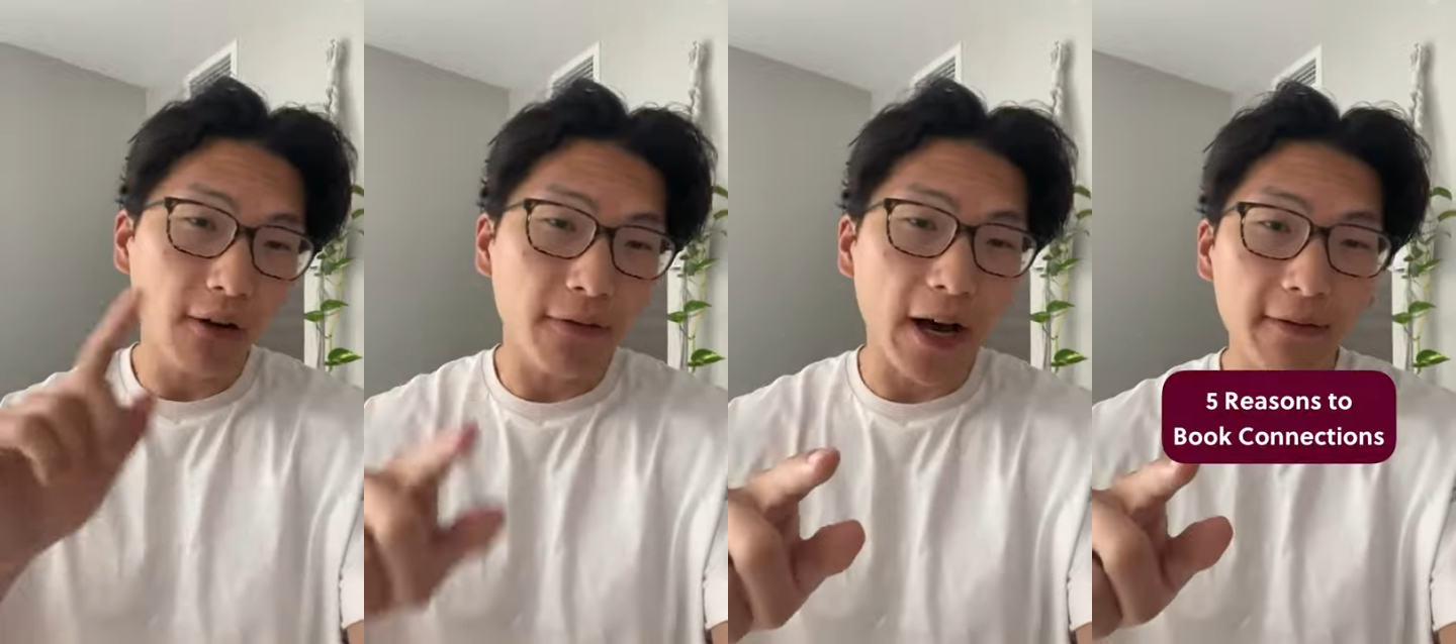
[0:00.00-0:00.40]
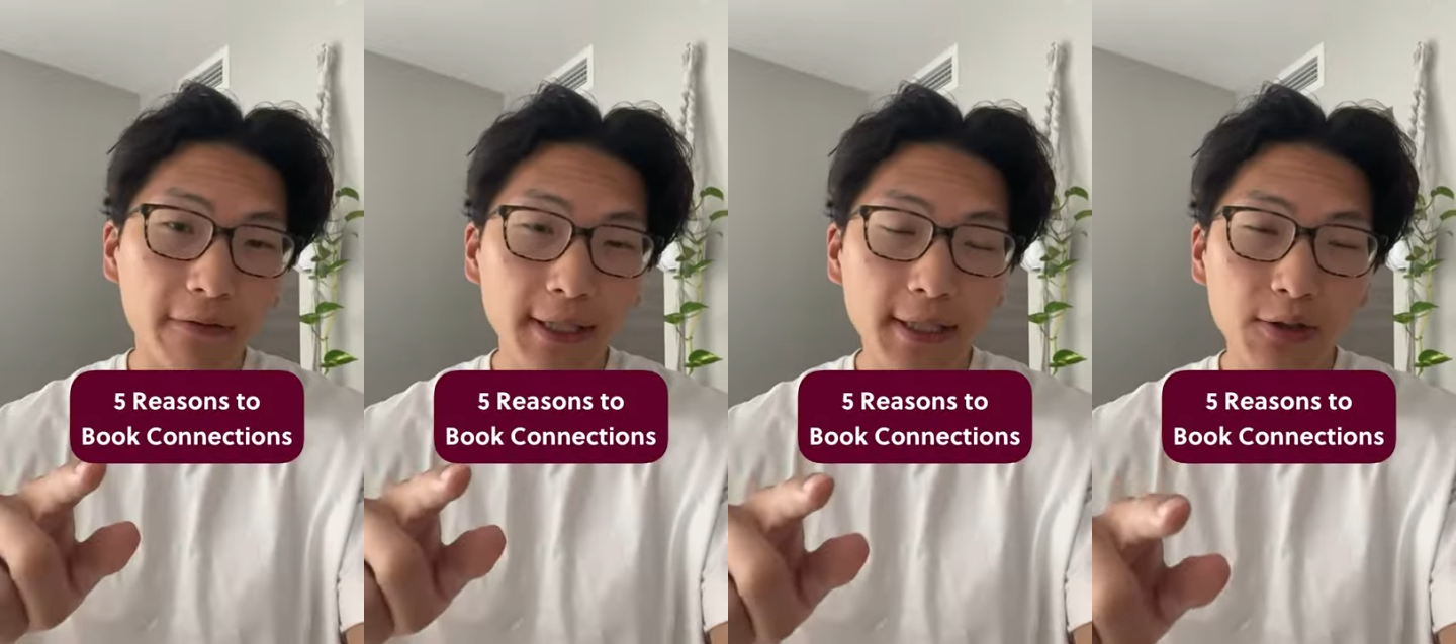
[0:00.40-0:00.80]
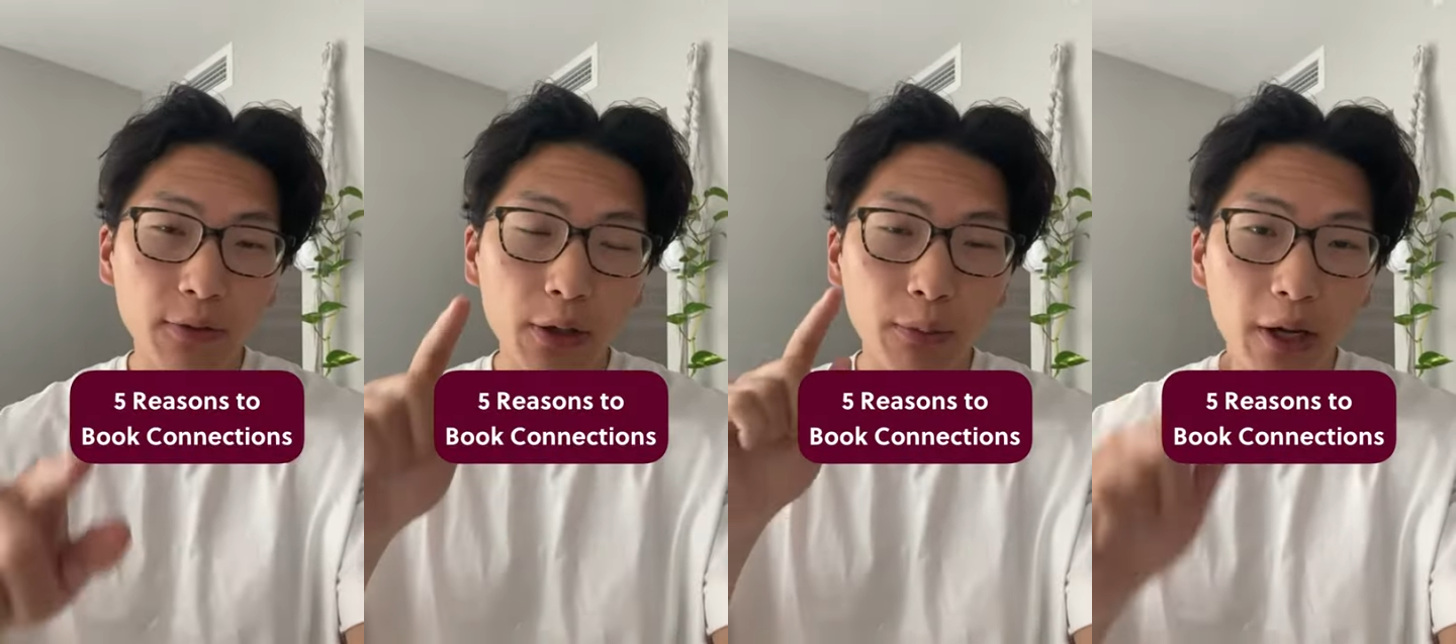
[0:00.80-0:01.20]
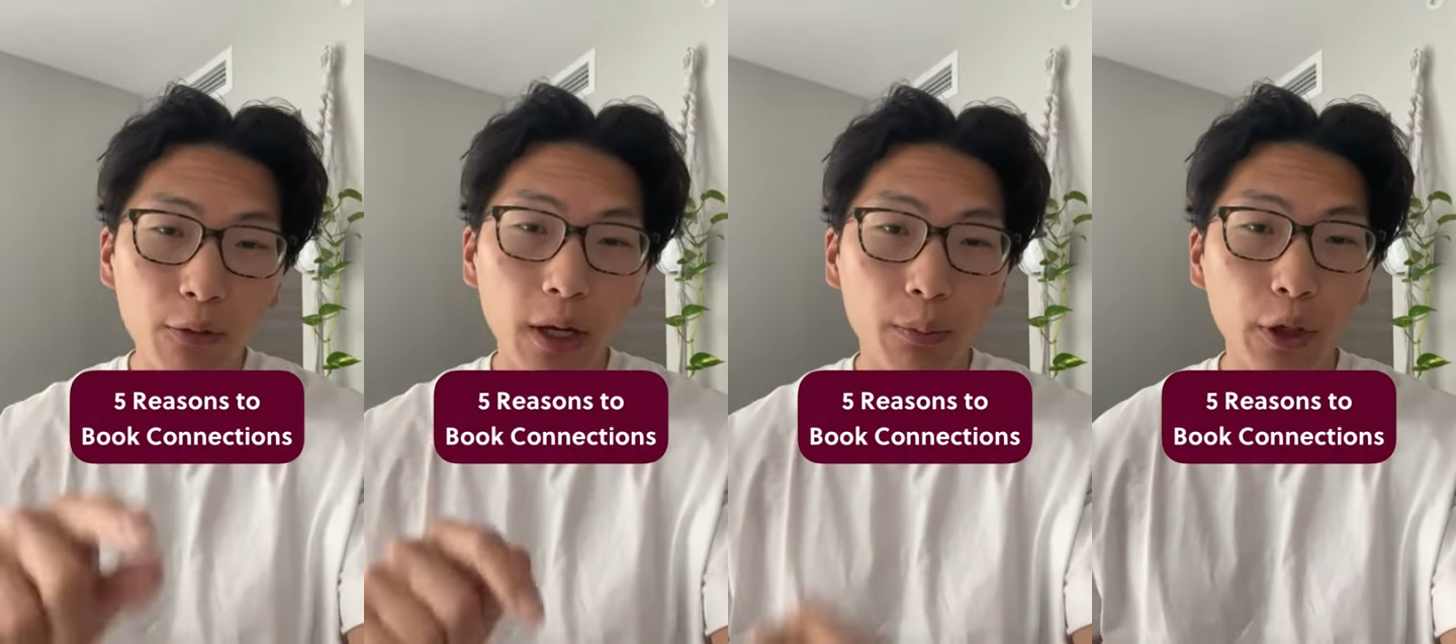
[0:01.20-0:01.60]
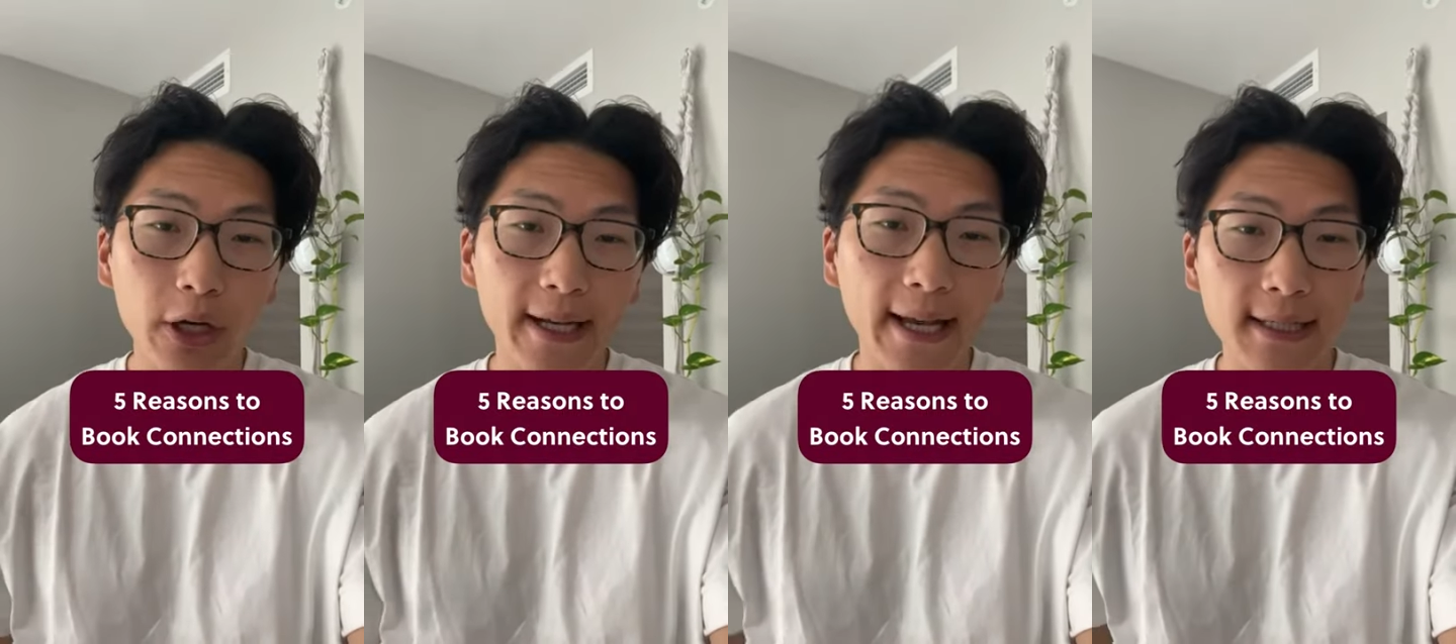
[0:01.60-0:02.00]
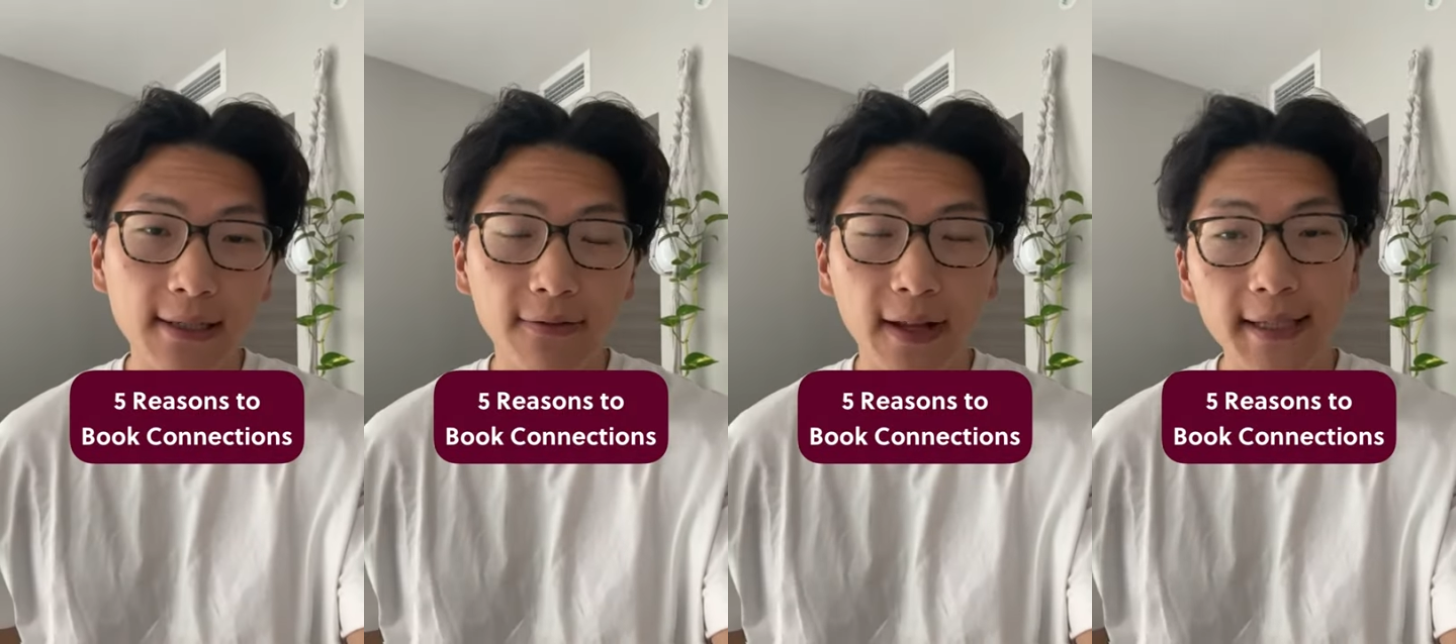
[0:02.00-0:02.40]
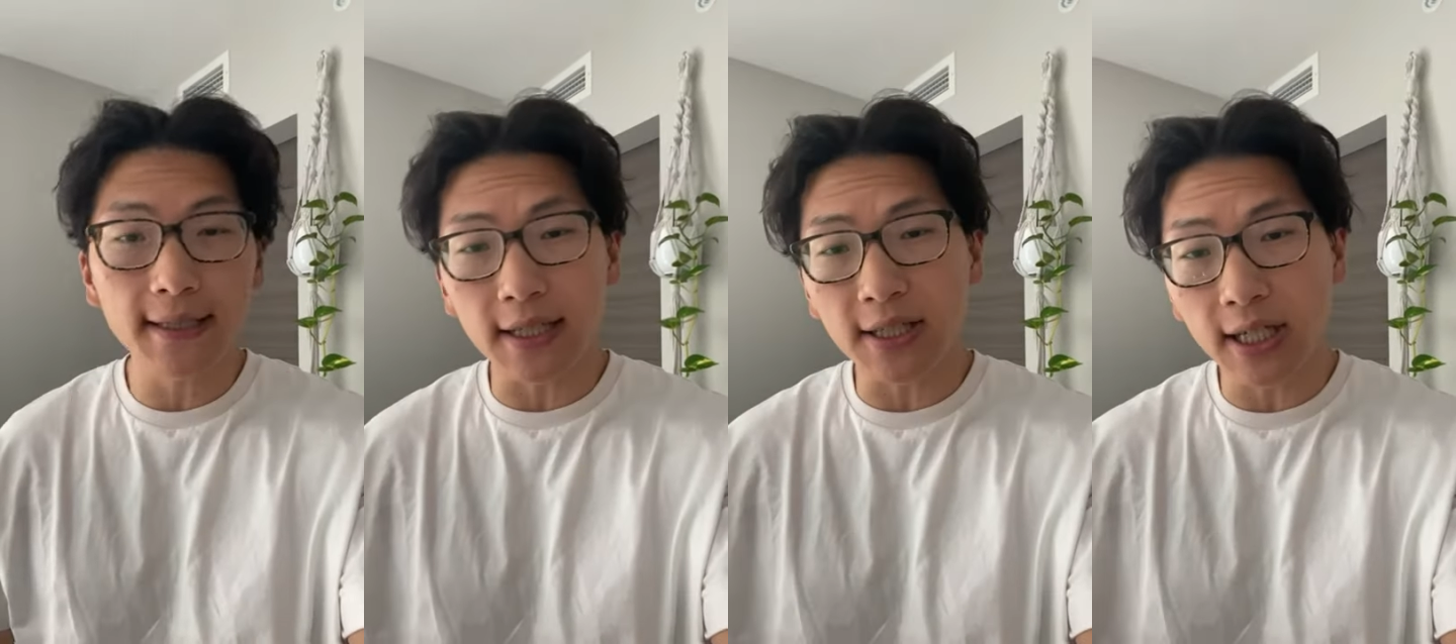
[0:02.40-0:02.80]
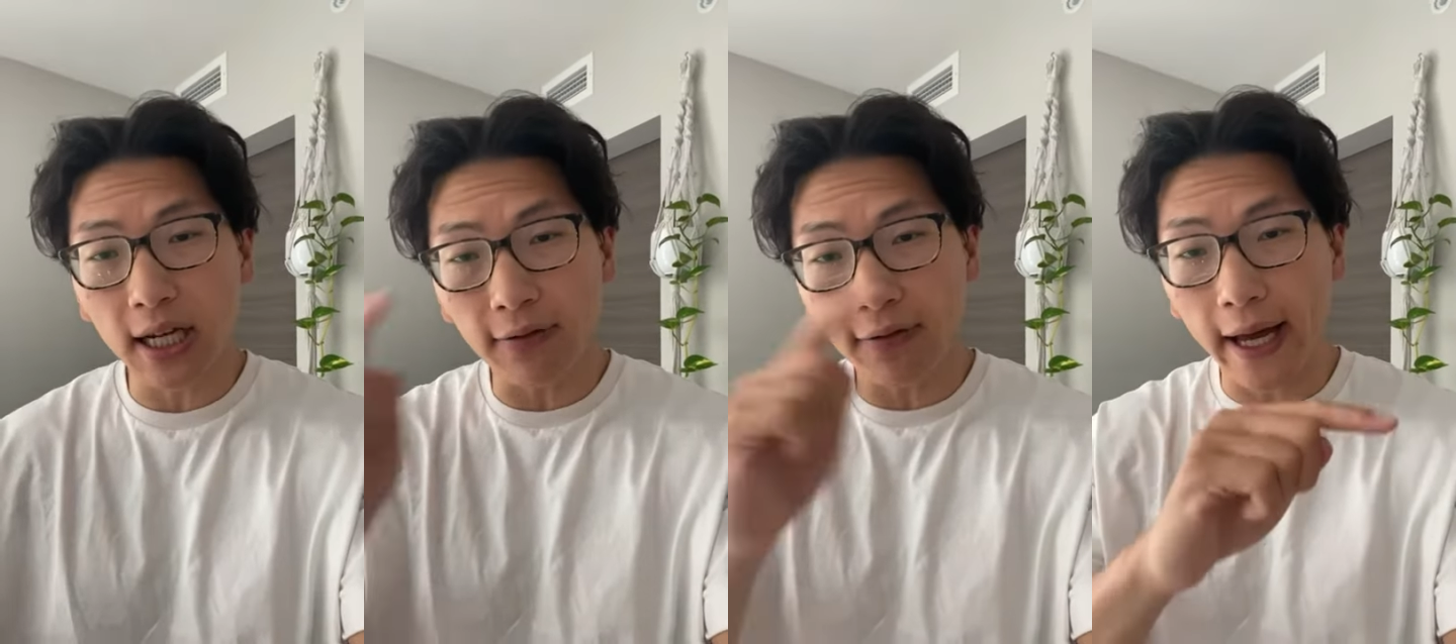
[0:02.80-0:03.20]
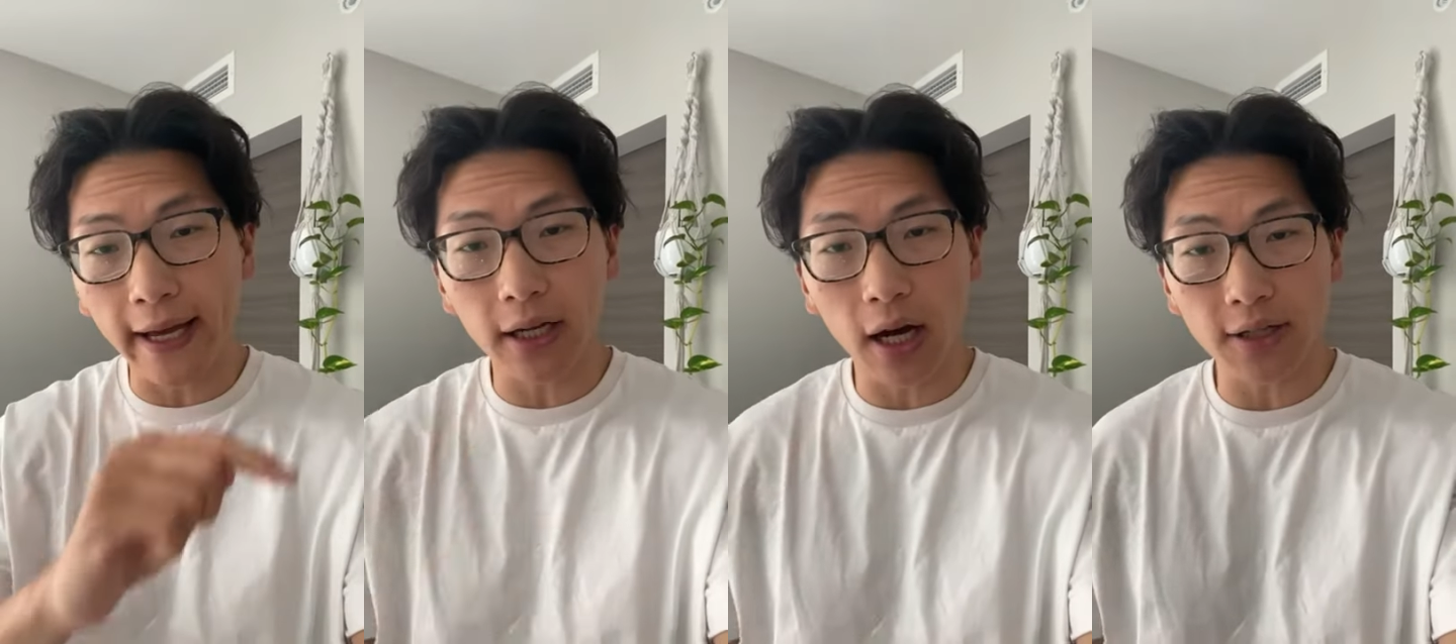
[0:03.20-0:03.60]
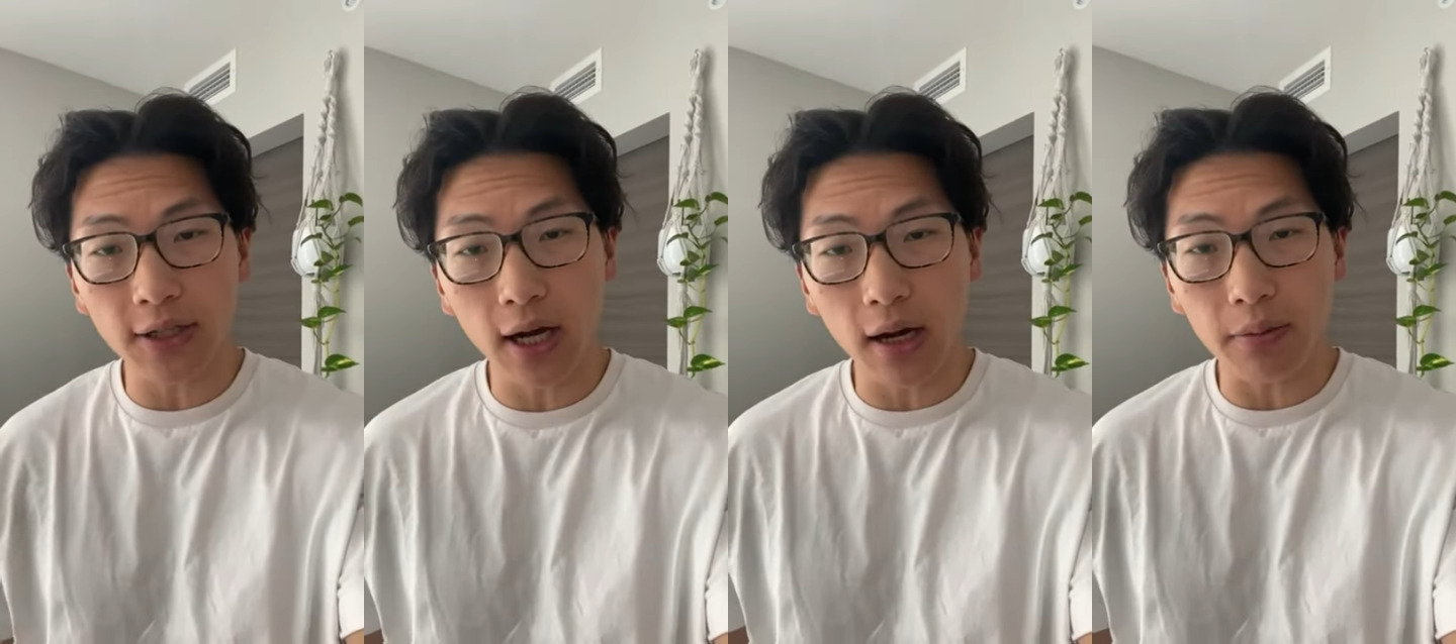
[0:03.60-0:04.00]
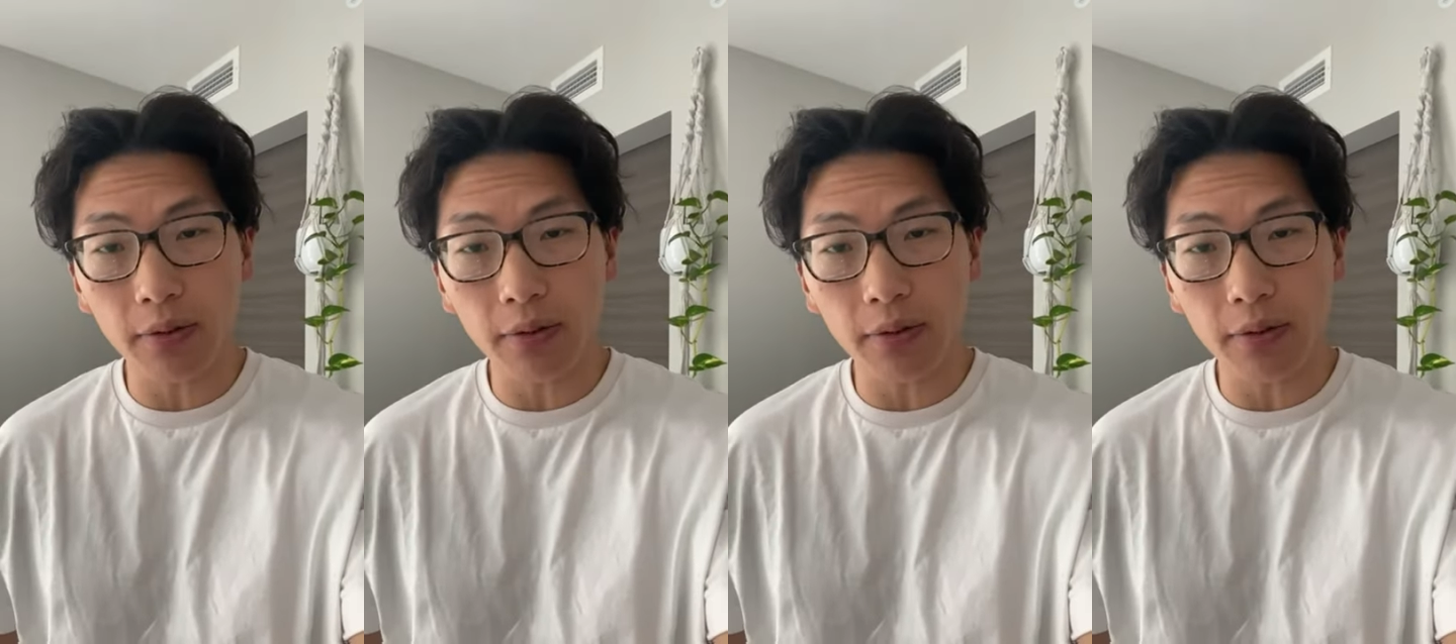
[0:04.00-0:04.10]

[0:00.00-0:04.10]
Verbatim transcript: are 5 reasons why you might want to book connecting flights instead of flying nonstop.